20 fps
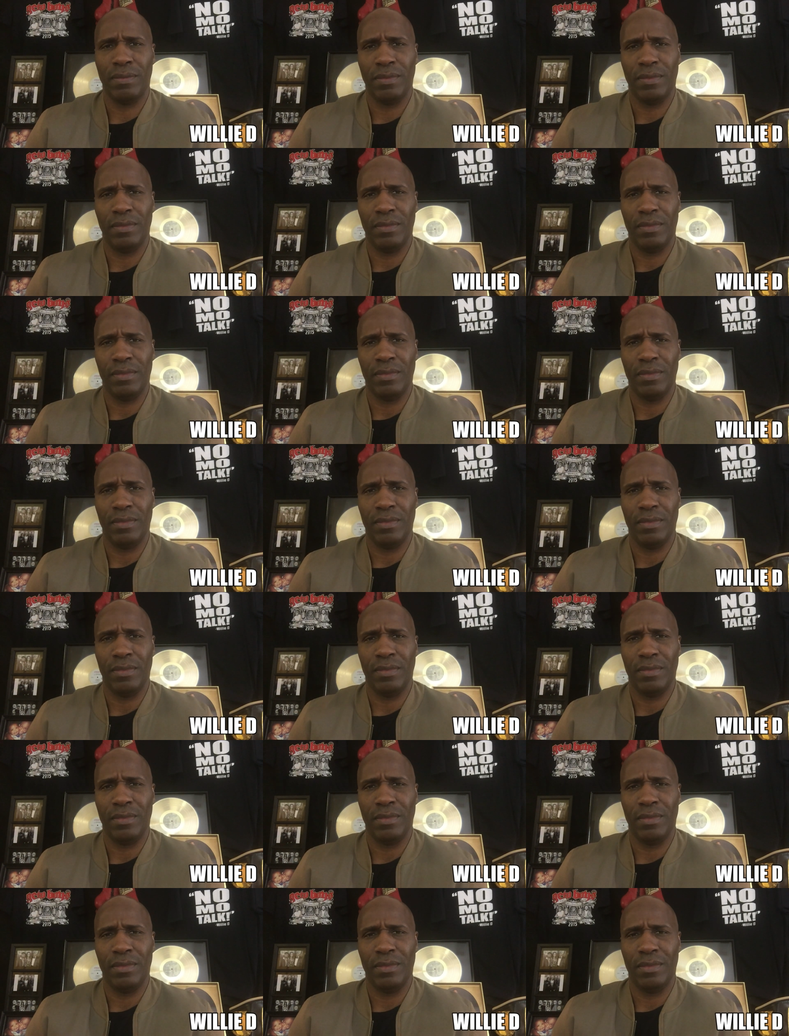
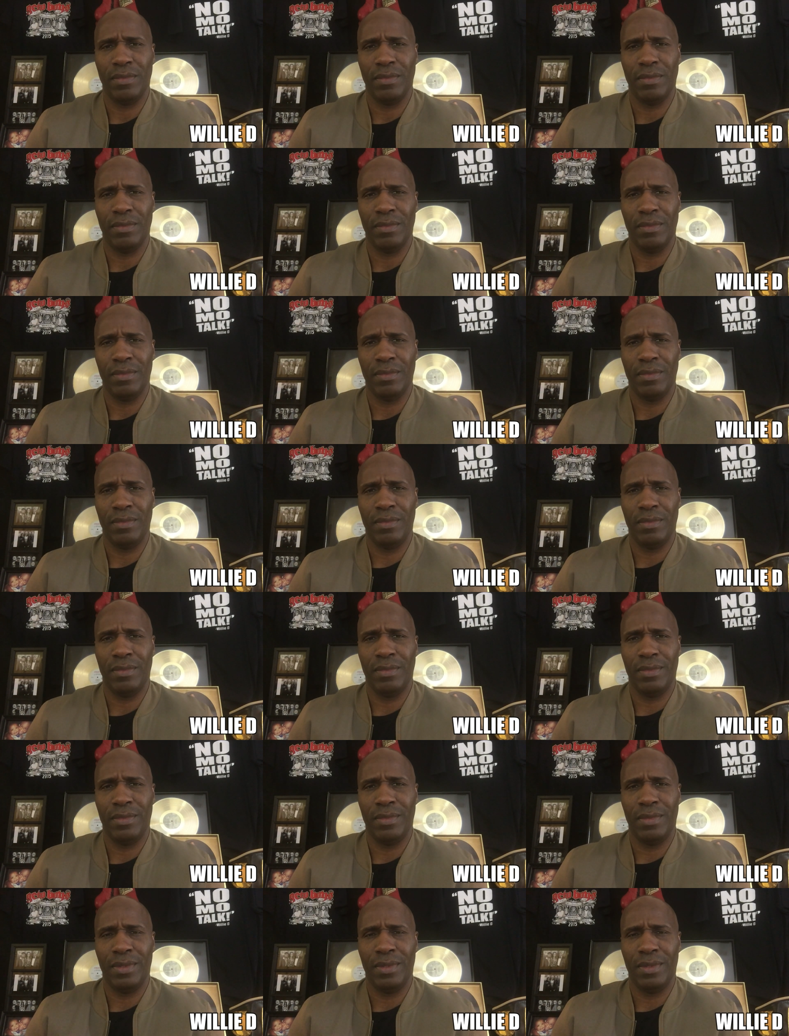No one is speaking in this clip.